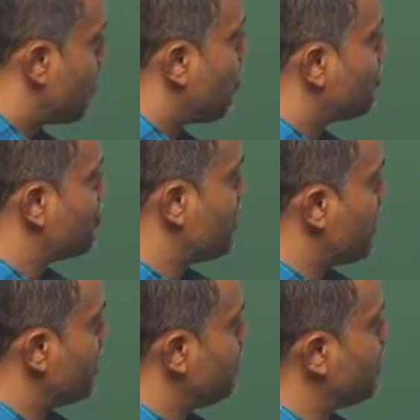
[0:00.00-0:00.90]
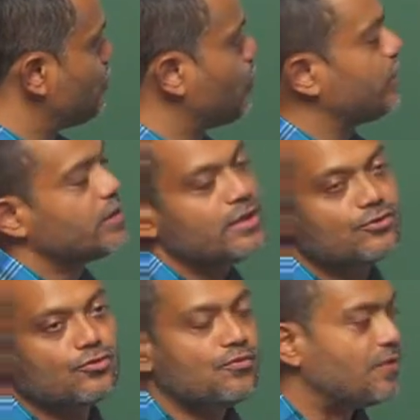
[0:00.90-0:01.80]
or shared between
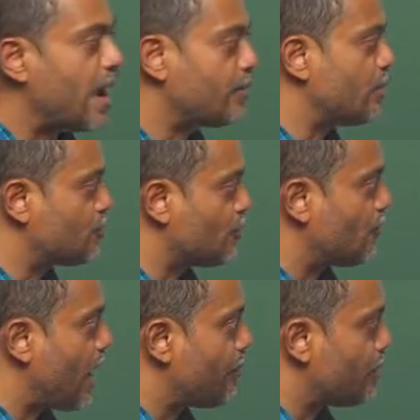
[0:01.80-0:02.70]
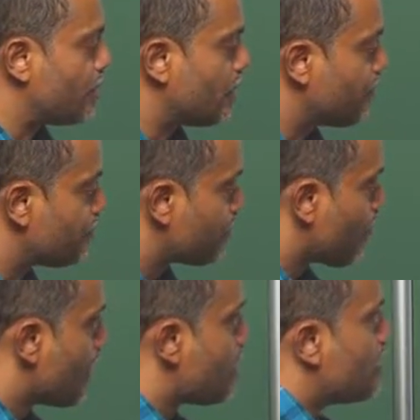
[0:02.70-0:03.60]
these two fragments of capital.
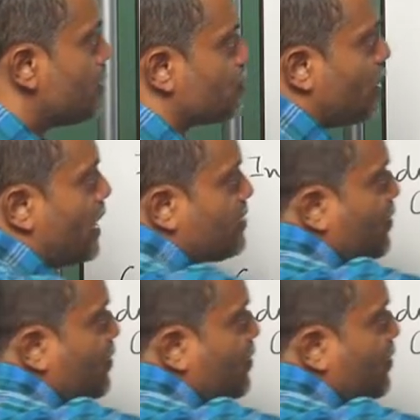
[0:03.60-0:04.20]
So let's